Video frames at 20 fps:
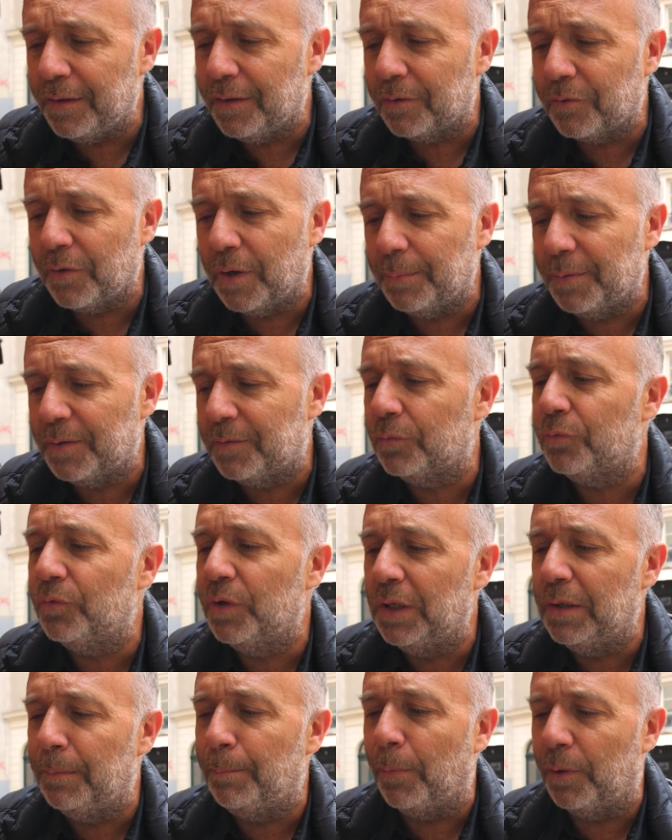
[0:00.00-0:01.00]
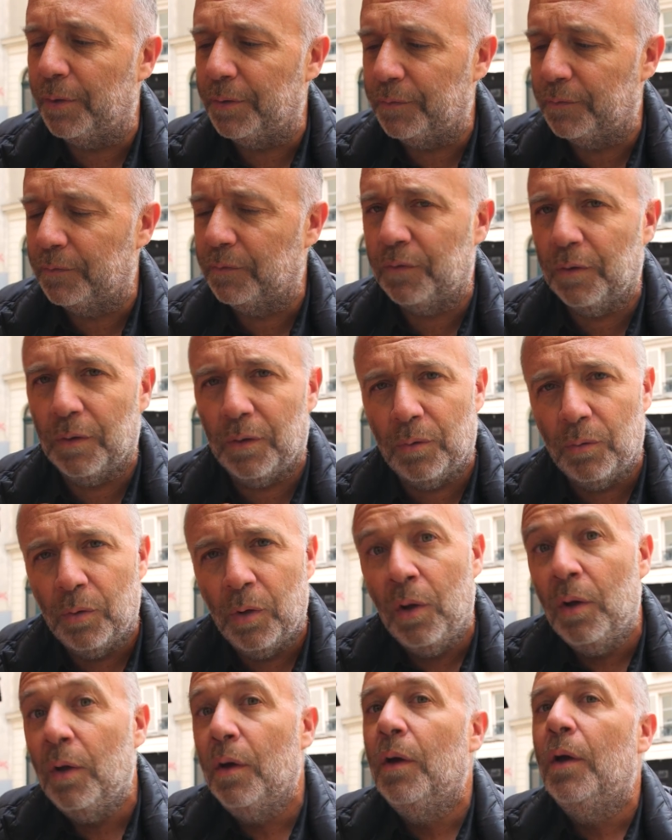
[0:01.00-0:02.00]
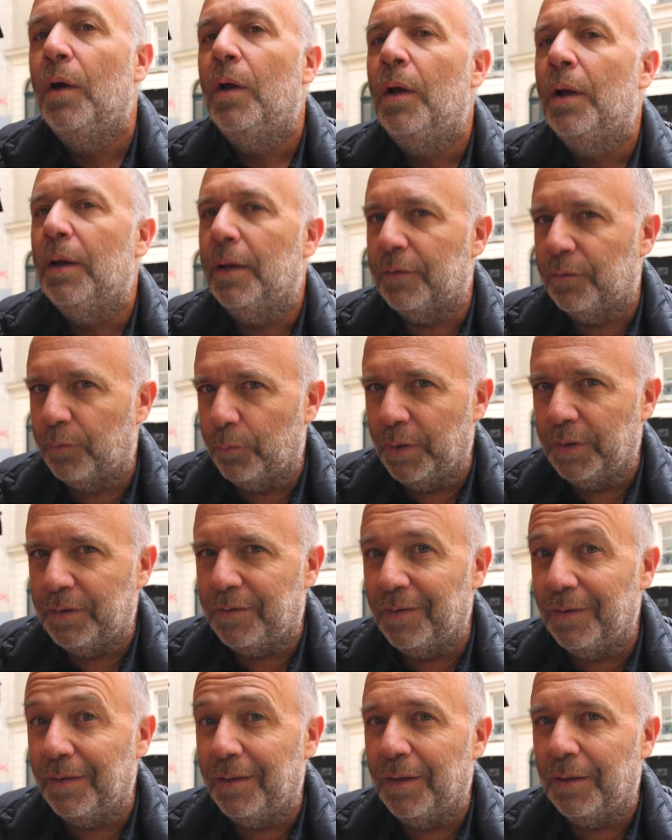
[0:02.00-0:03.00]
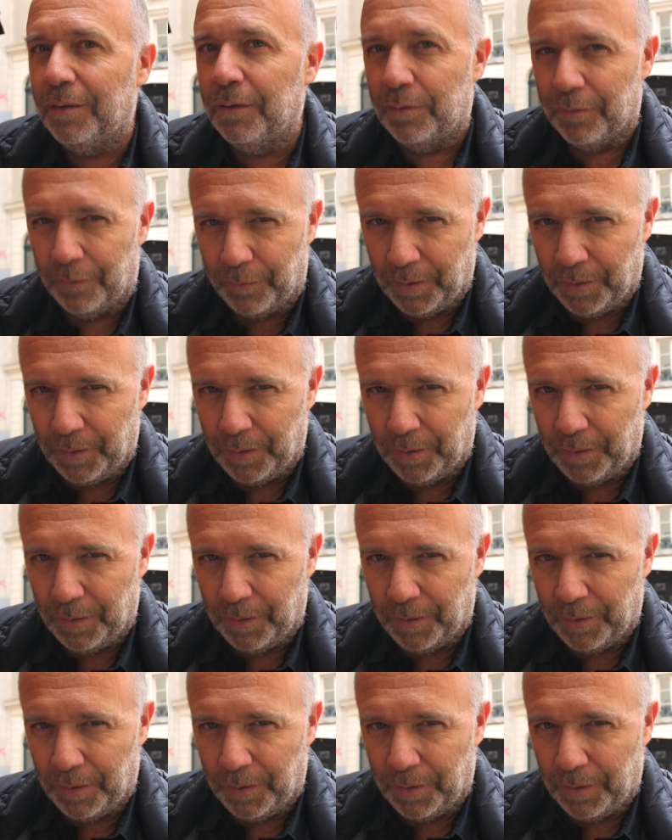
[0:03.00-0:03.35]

and the crumb is really moist. So let's wait till the end of the